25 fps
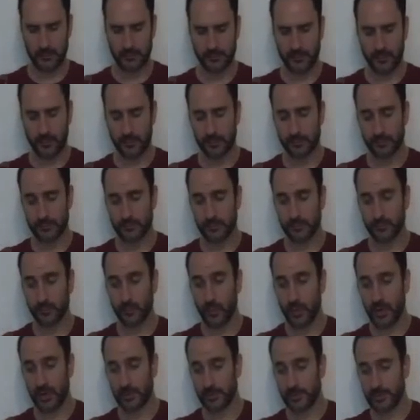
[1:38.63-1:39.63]
as far as Chris
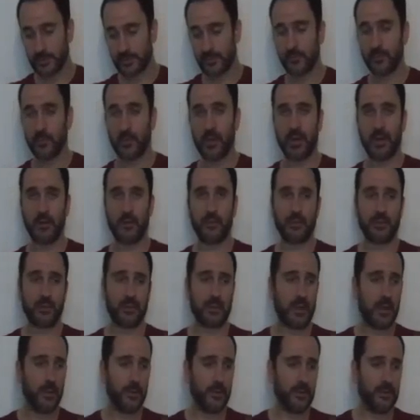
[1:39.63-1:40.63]
Weidman, wow.
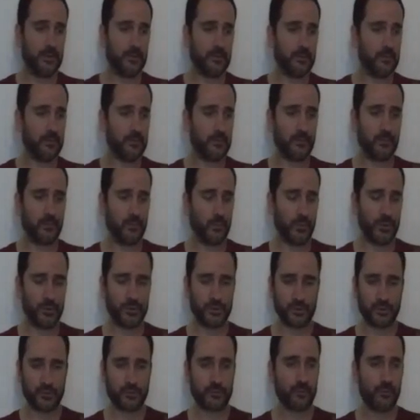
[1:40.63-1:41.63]
I mean, we
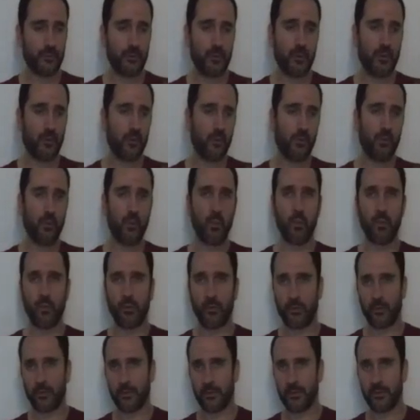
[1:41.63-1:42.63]
just saw a
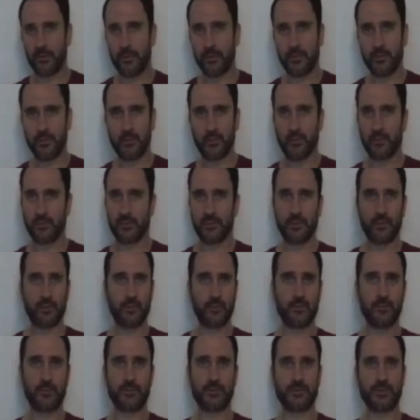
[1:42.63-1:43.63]
war with
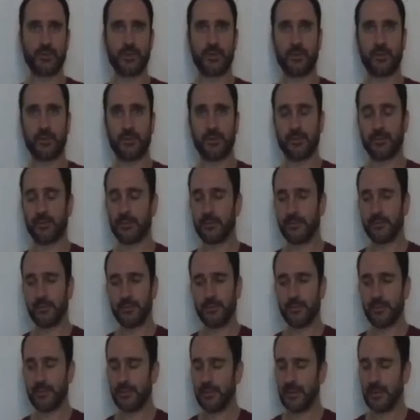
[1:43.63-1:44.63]
Lyoto Machida.
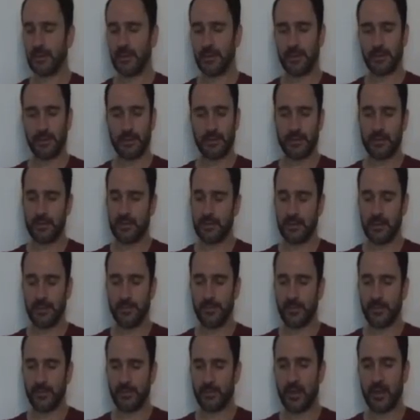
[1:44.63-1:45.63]
I
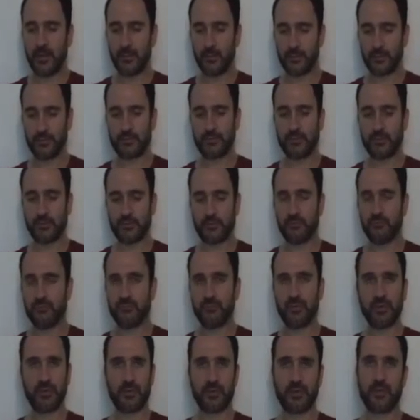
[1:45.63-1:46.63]
mean, that was just
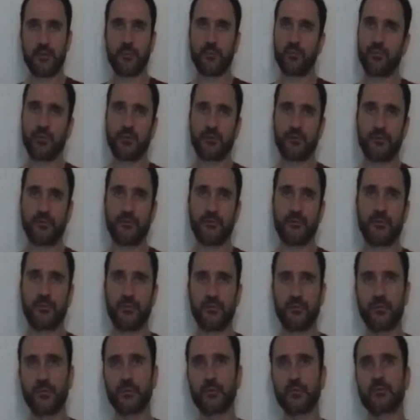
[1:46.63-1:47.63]
really impressive. For the
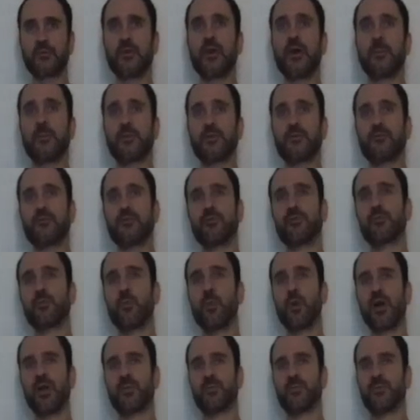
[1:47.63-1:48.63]
first time in Chris
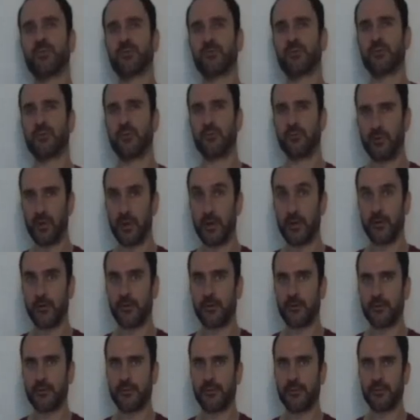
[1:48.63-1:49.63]
Weidman's
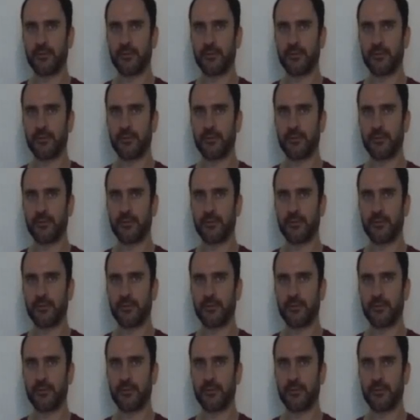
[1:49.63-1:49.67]
career,